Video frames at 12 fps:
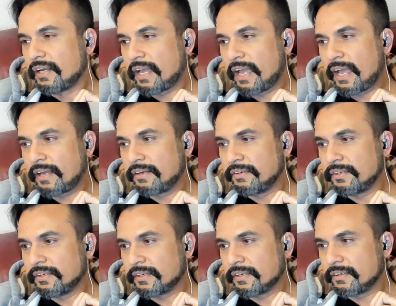
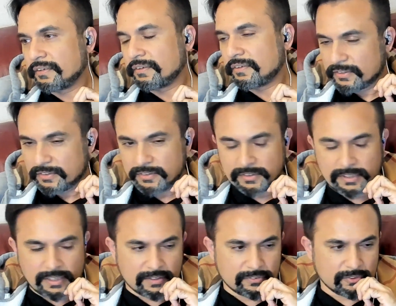and
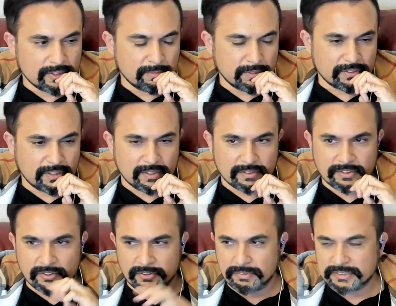yeah, so he was a
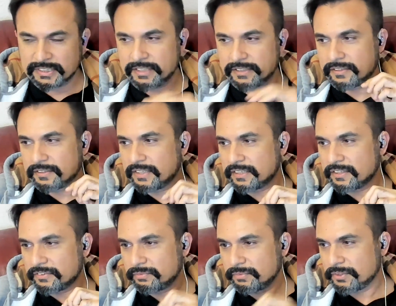he was a kid, like
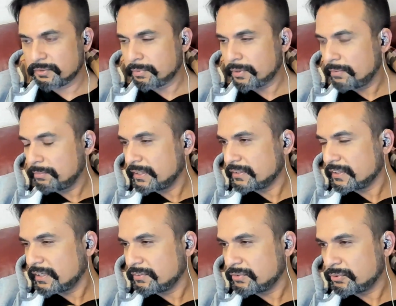a probably I
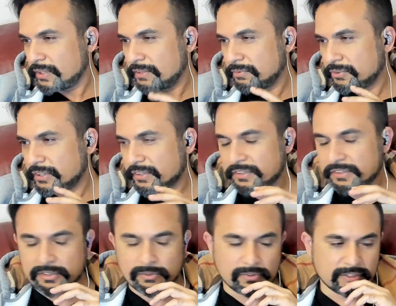think a 12 or
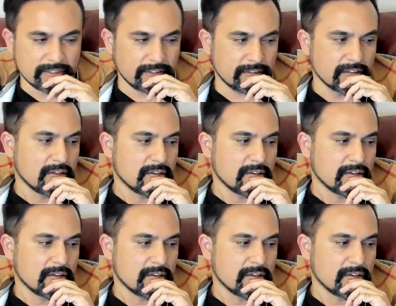13-year-old kid,